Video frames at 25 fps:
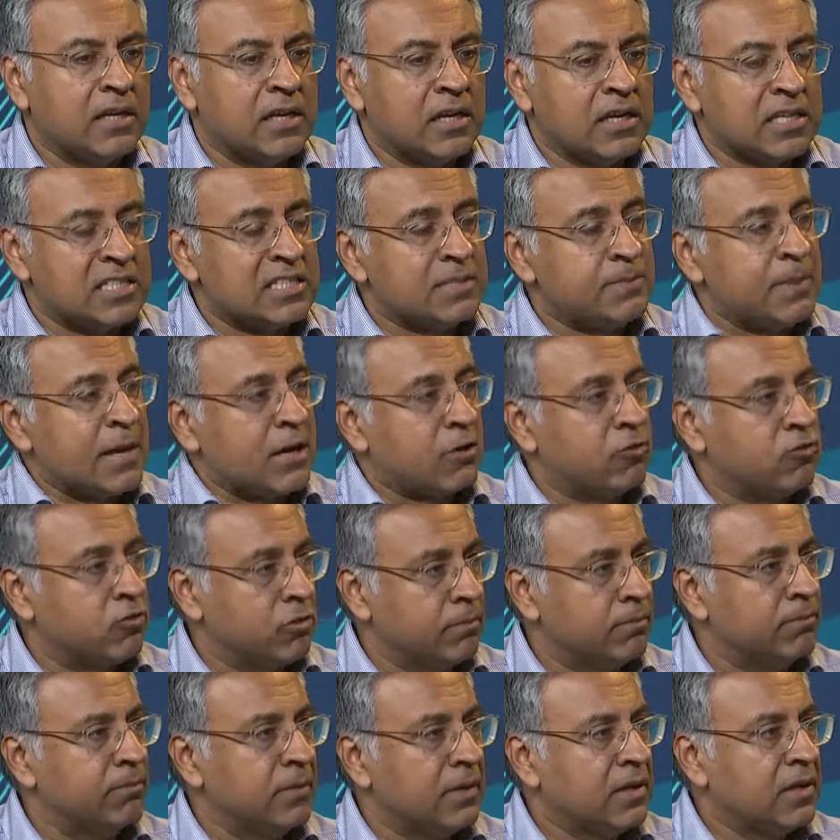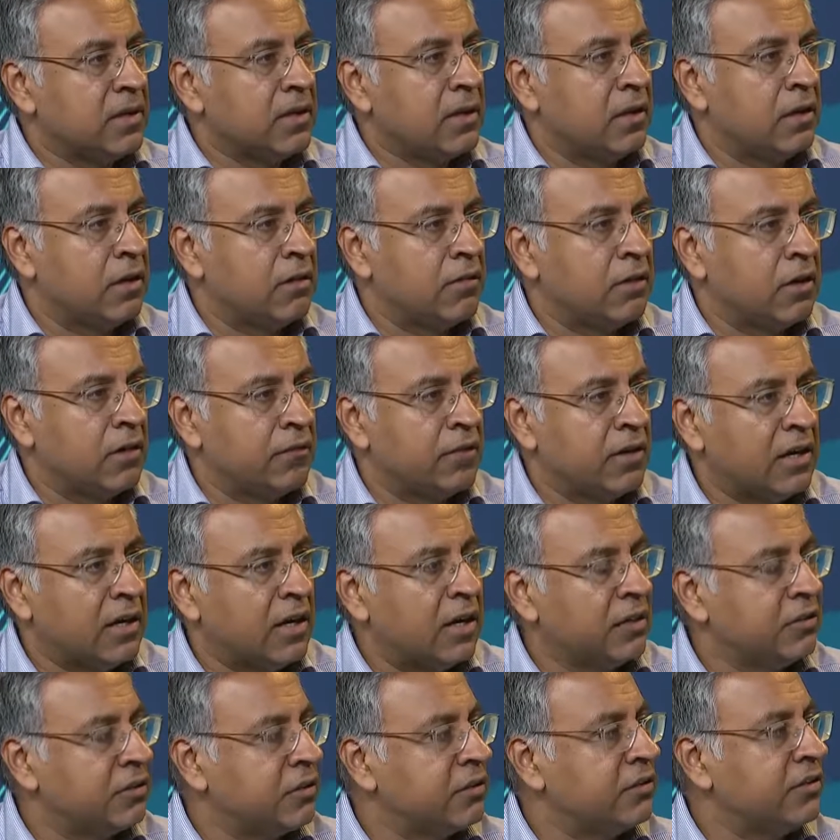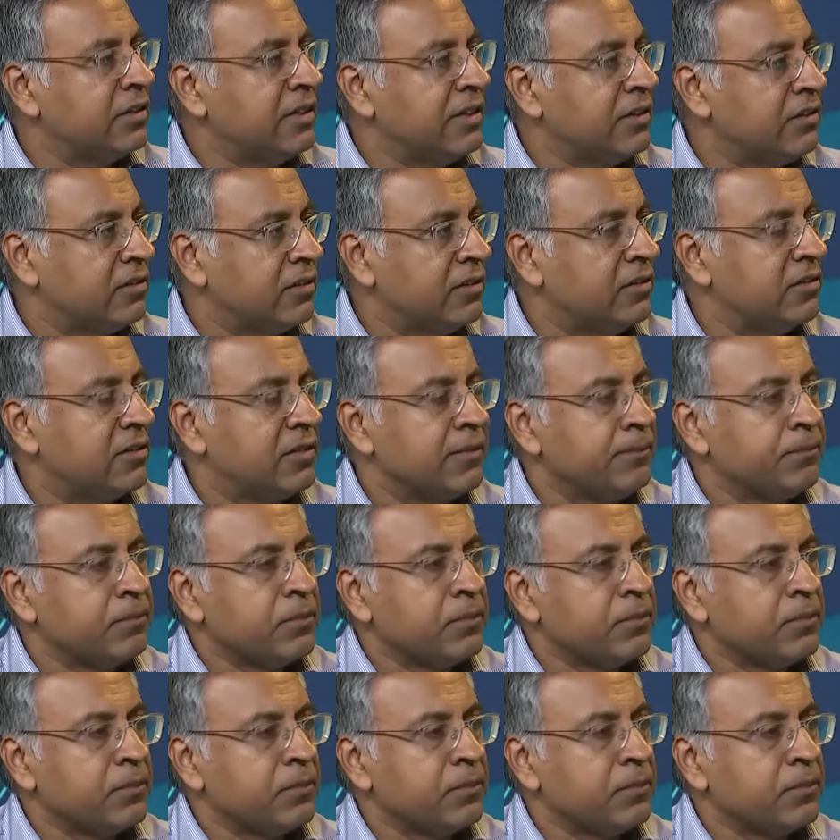spectrum of heart diseases,